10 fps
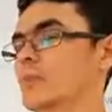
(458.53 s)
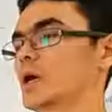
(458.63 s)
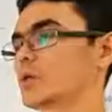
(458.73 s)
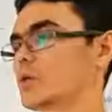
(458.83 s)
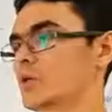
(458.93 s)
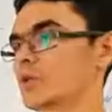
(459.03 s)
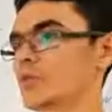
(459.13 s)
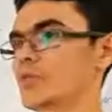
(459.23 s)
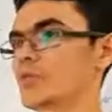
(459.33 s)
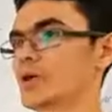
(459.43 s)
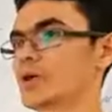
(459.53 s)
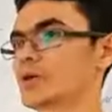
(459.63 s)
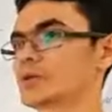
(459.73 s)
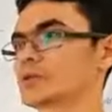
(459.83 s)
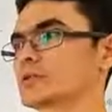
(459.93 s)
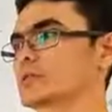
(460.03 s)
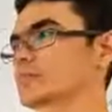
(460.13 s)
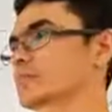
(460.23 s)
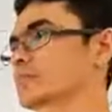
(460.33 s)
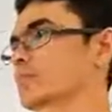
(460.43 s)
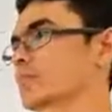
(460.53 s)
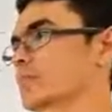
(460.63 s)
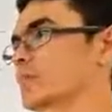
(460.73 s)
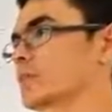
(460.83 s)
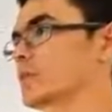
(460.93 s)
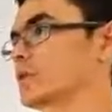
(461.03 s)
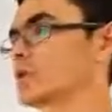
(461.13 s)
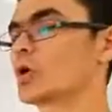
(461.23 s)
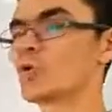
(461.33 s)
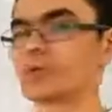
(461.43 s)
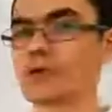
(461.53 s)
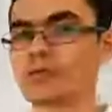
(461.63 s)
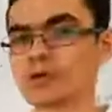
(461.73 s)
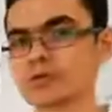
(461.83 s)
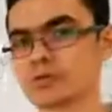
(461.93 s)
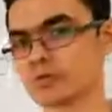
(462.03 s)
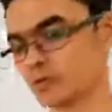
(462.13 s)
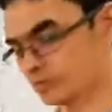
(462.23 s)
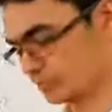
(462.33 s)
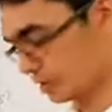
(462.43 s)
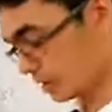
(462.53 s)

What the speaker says: I go home because you know the direction of home.